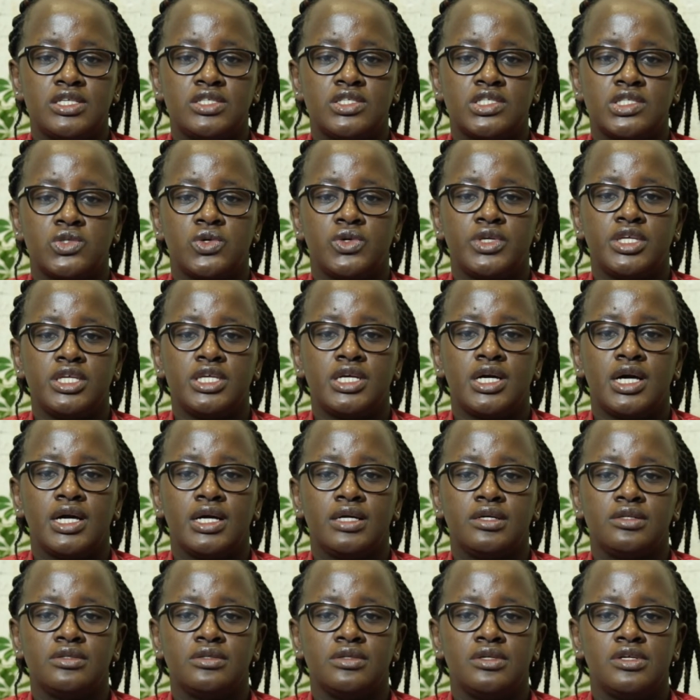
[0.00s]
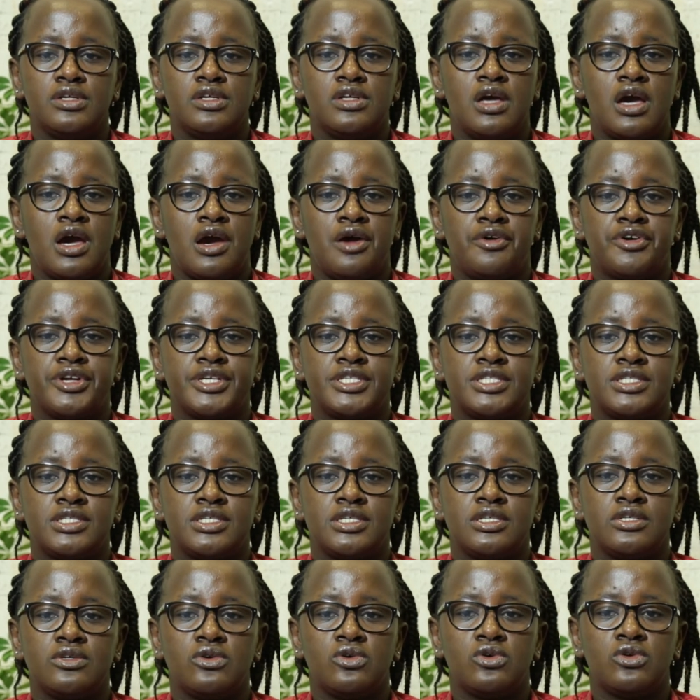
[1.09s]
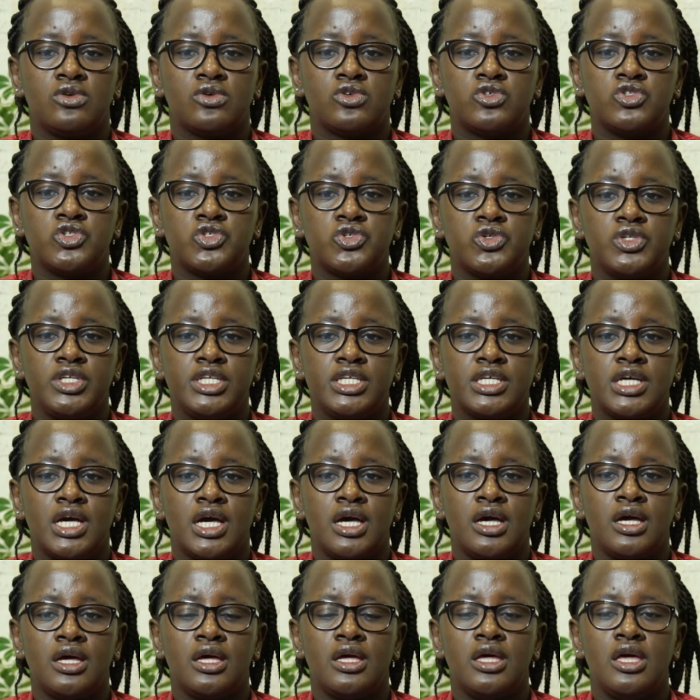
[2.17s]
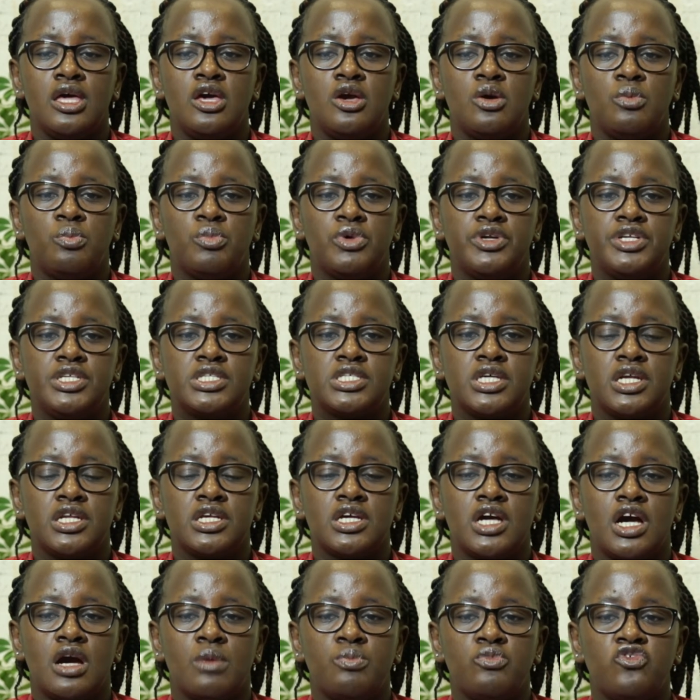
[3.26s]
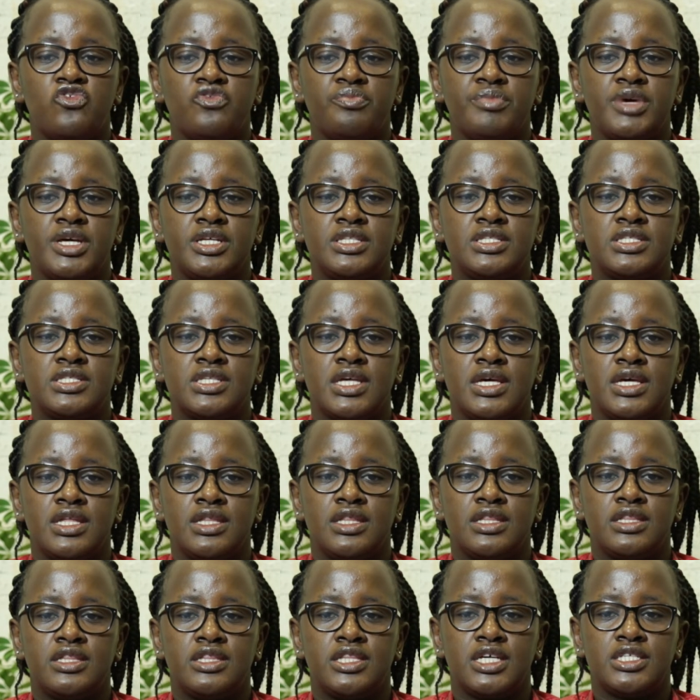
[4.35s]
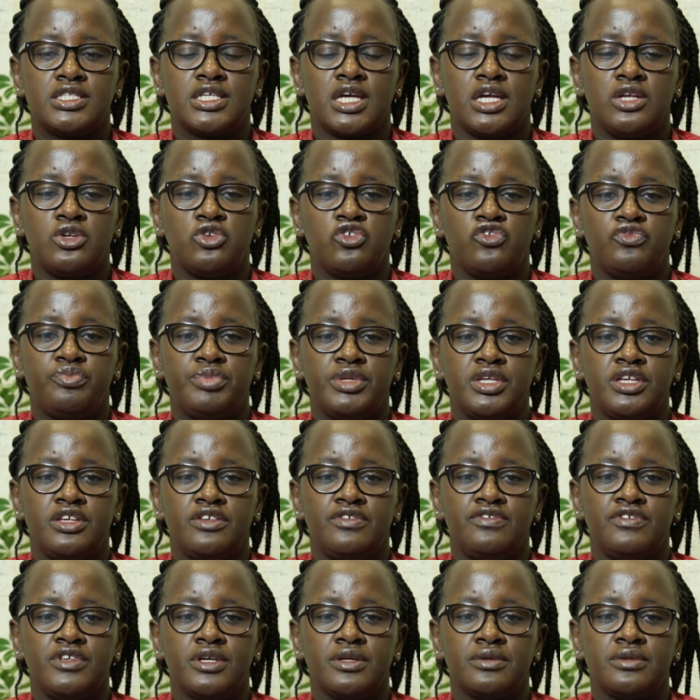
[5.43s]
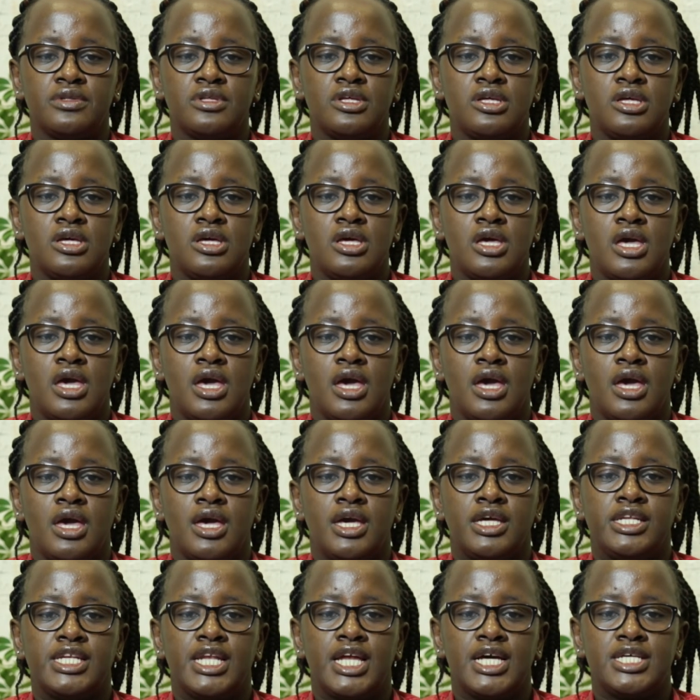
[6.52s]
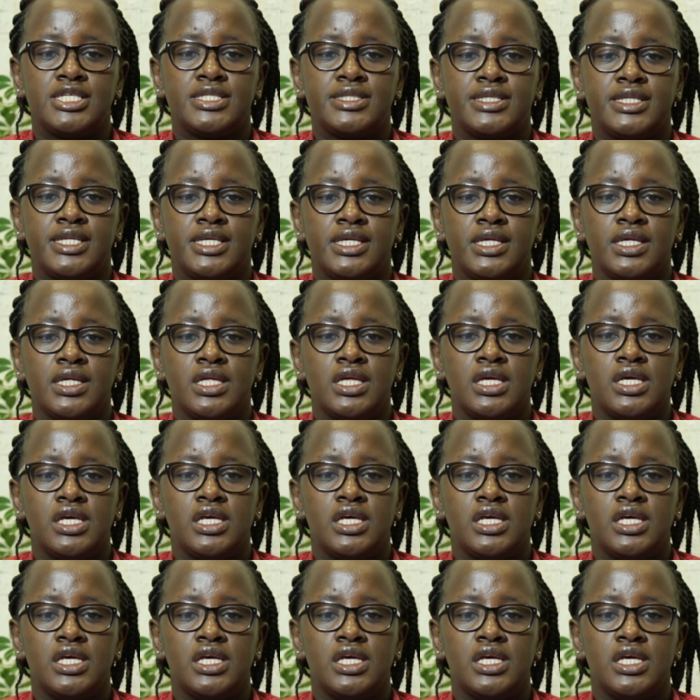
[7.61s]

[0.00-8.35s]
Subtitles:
stalking her, harassing or controlling her, monitoring her movements, and that kind of behavior. And lastly,